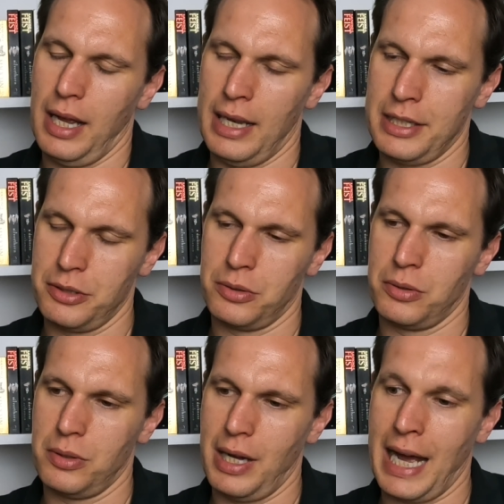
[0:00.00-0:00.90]

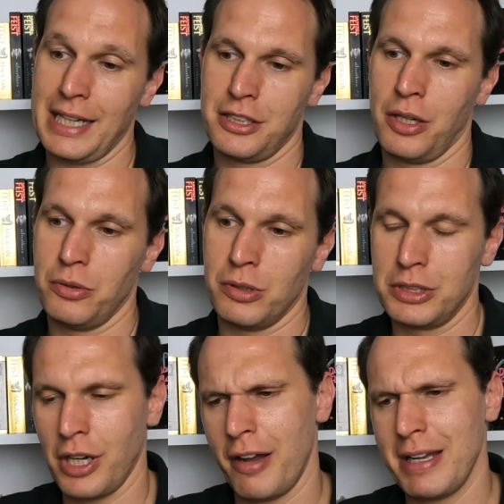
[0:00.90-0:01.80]
little anecdote or
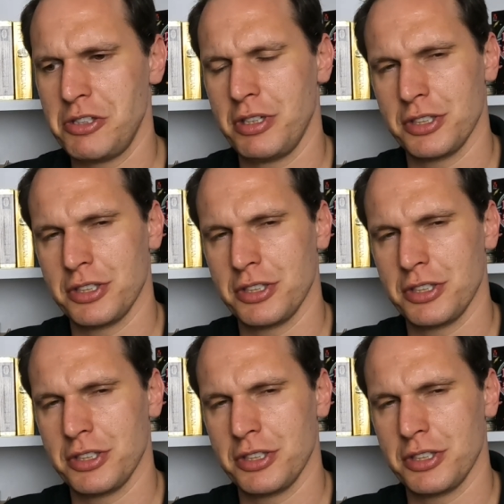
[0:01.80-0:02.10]
a diary entry,